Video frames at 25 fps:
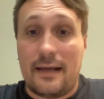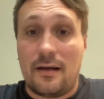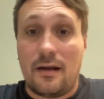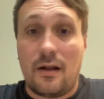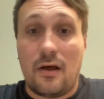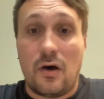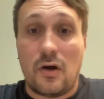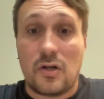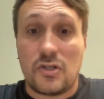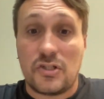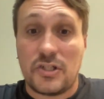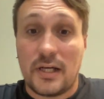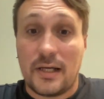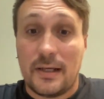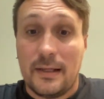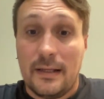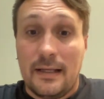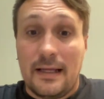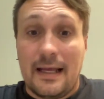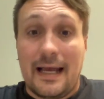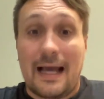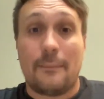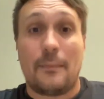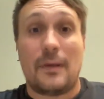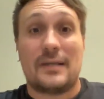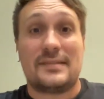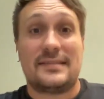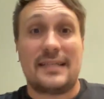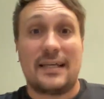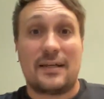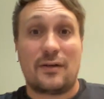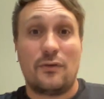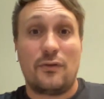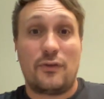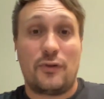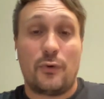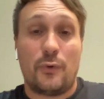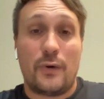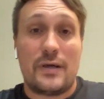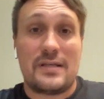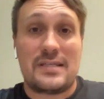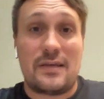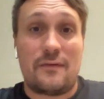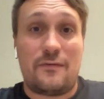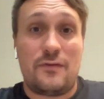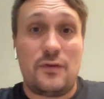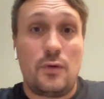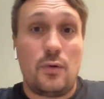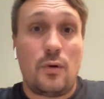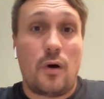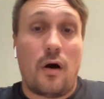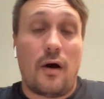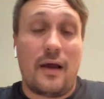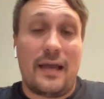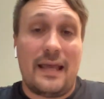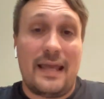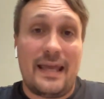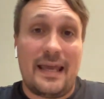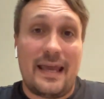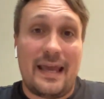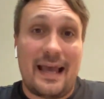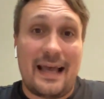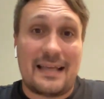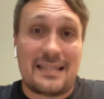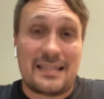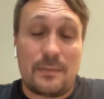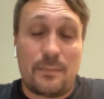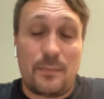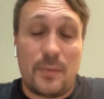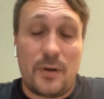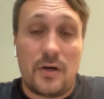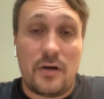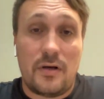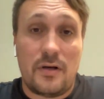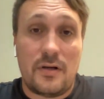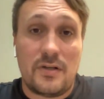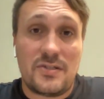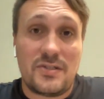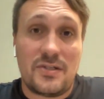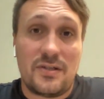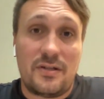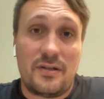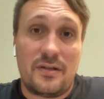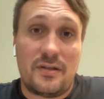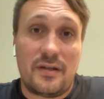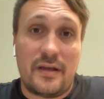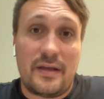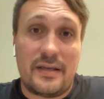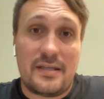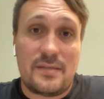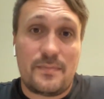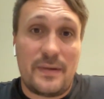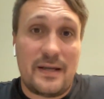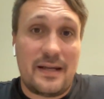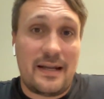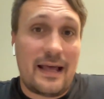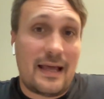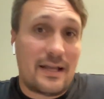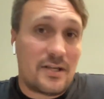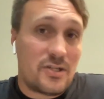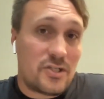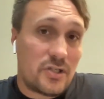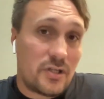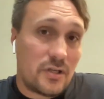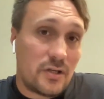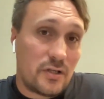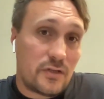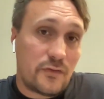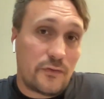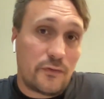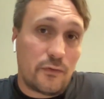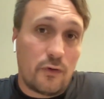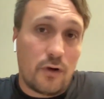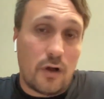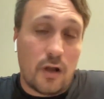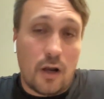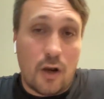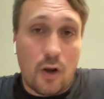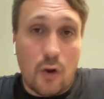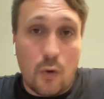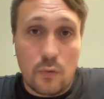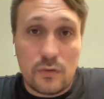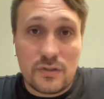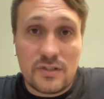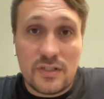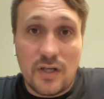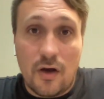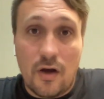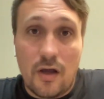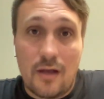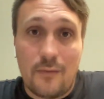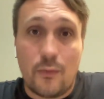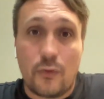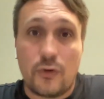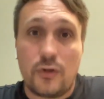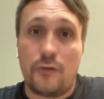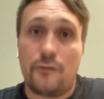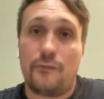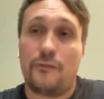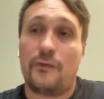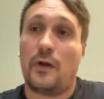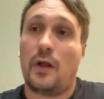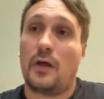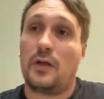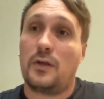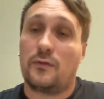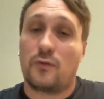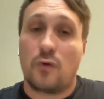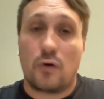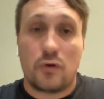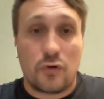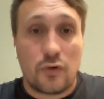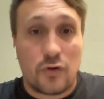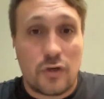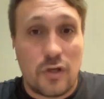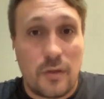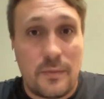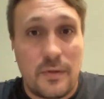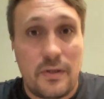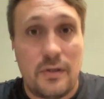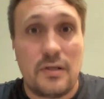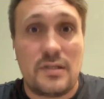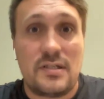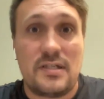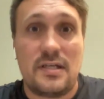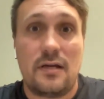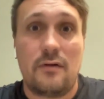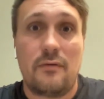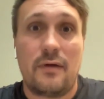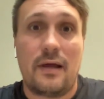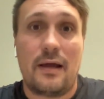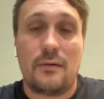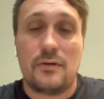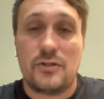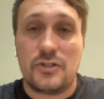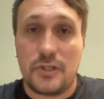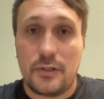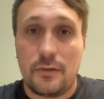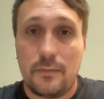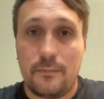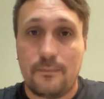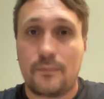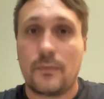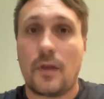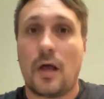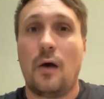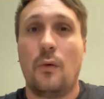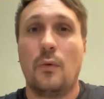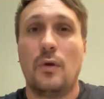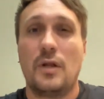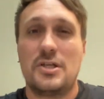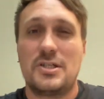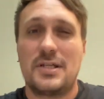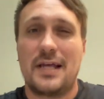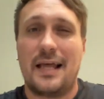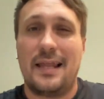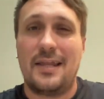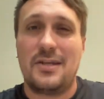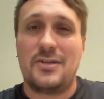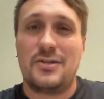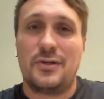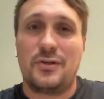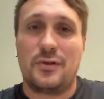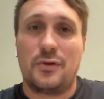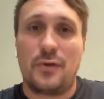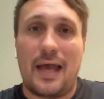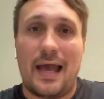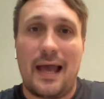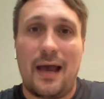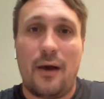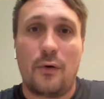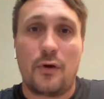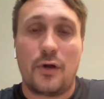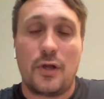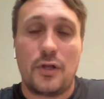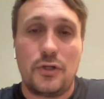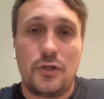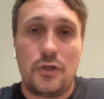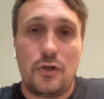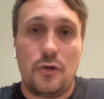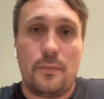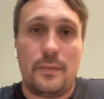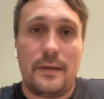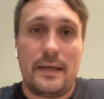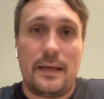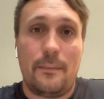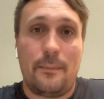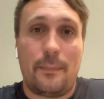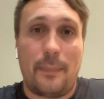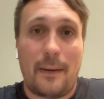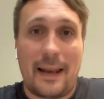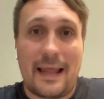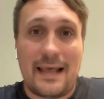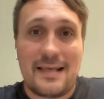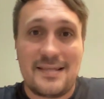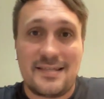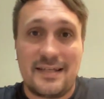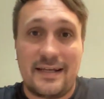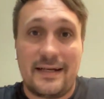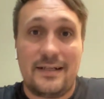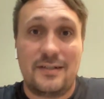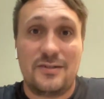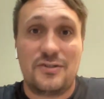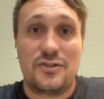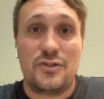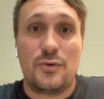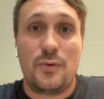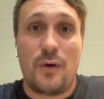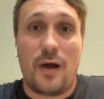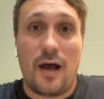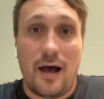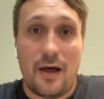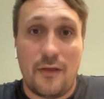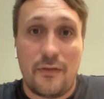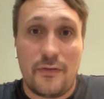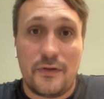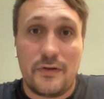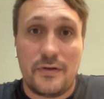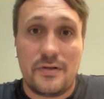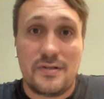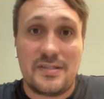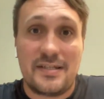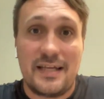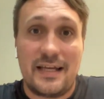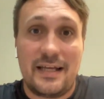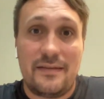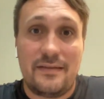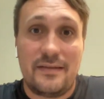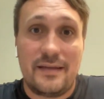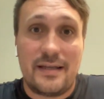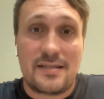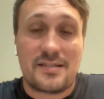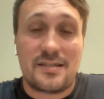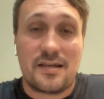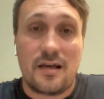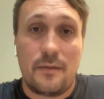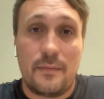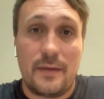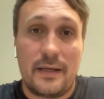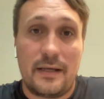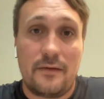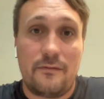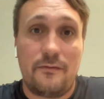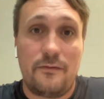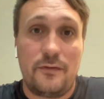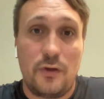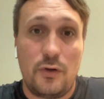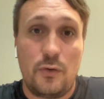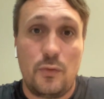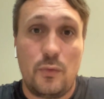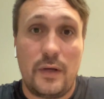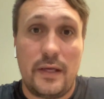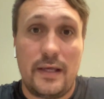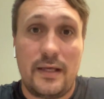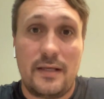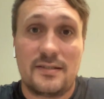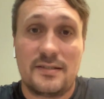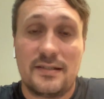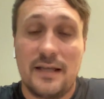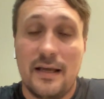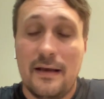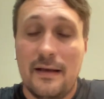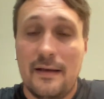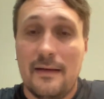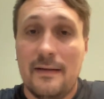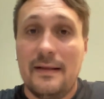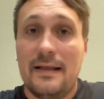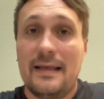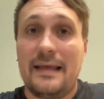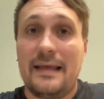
and larger. And my second thought is, if you are here as a person that has been in our church for a long time, or you feel like you've got good community around you, I want to challenge you. How can you be a blessing to others in this coming few weeks?